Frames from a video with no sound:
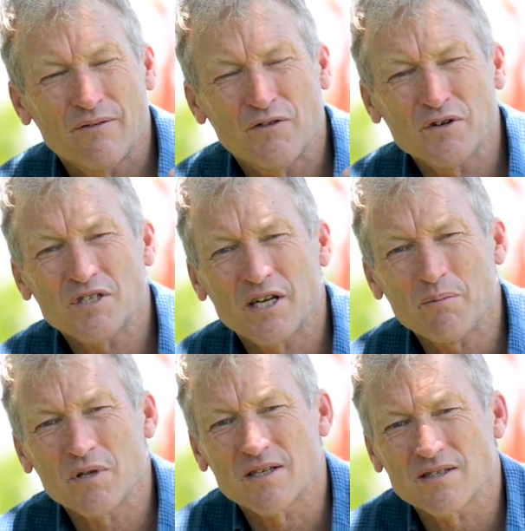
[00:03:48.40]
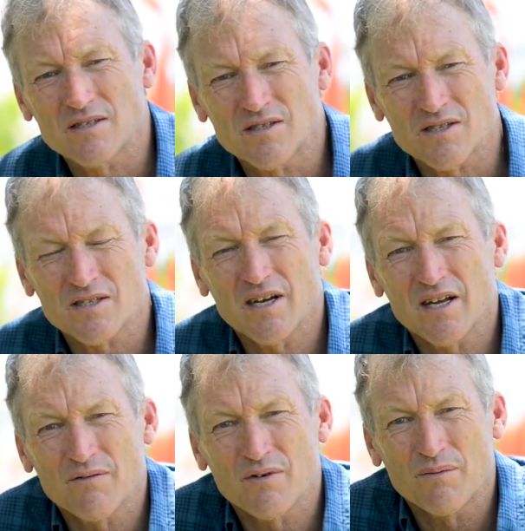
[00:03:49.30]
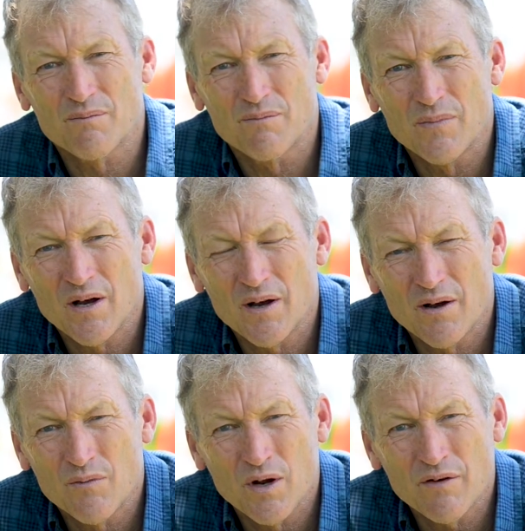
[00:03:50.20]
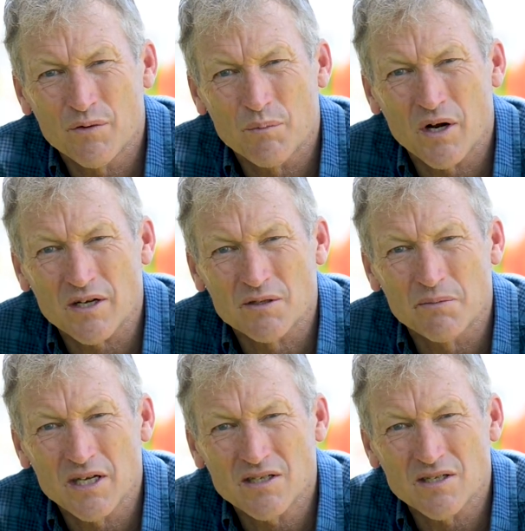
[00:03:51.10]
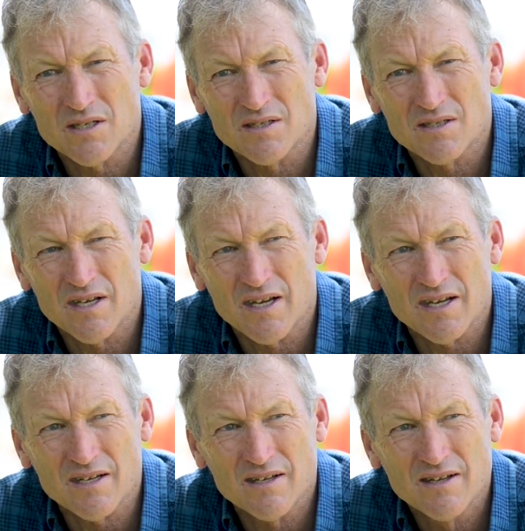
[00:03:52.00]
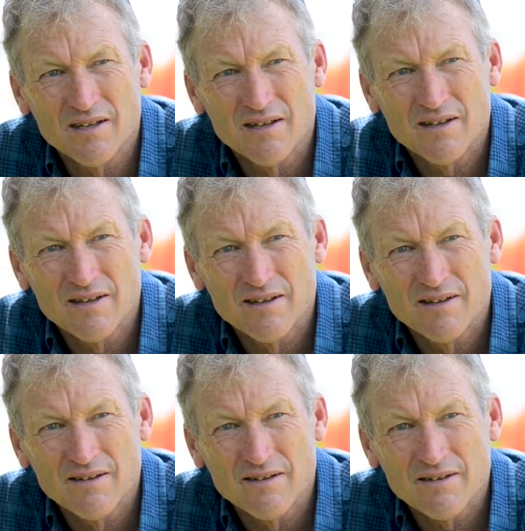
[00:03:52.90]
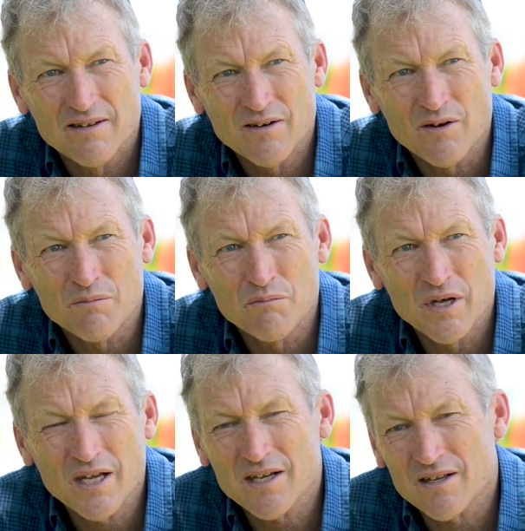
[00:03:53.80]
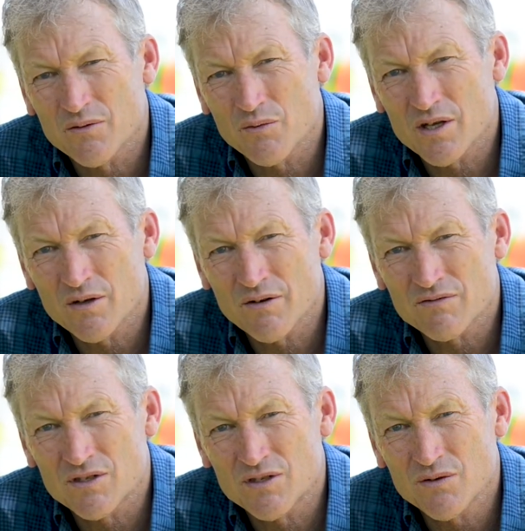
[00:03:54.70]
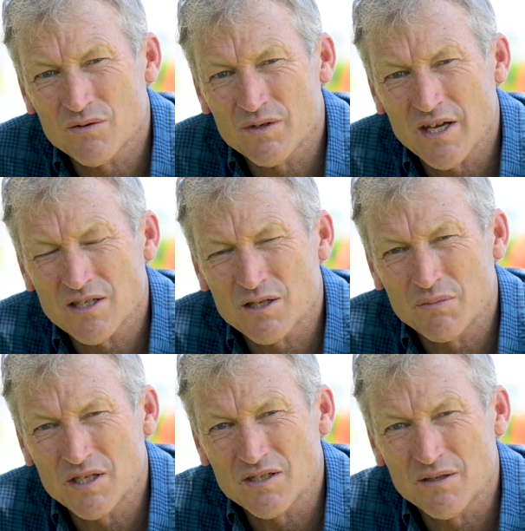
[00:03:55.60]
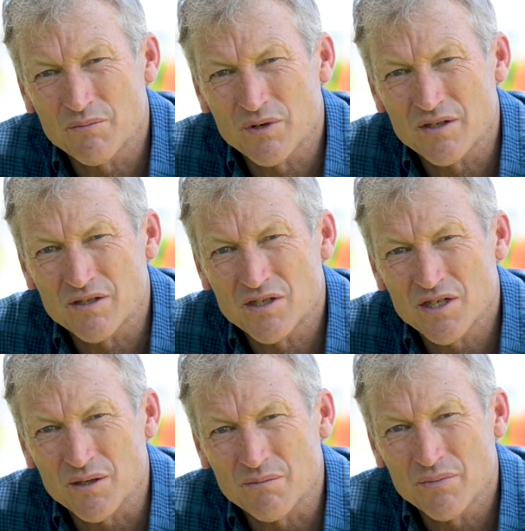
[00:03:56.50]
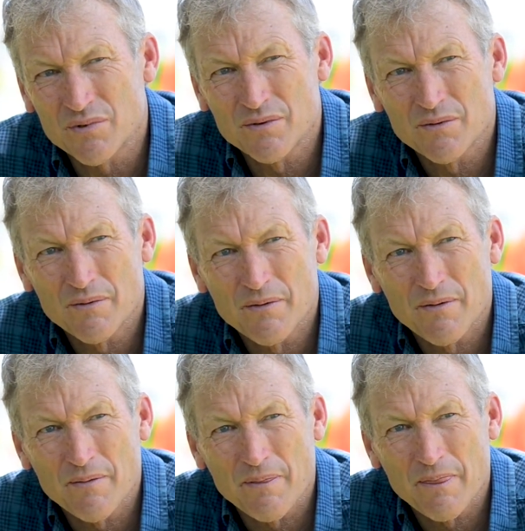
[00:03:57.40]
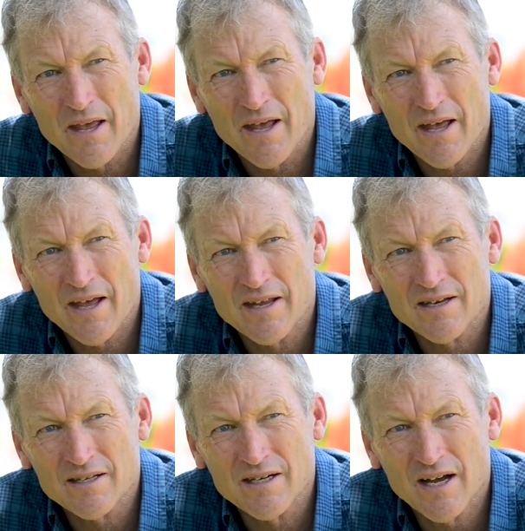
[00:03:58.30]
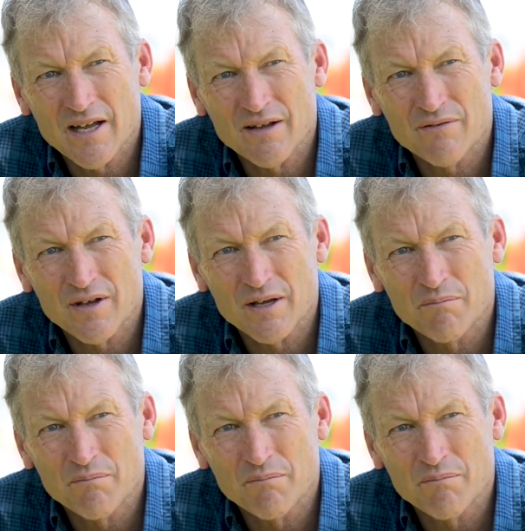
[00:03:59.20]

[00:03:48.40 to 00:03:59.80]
first step of this is just kind of a rough approximation and saying, you know, admitting that what you have to do has to be simple and cheap, and kind of a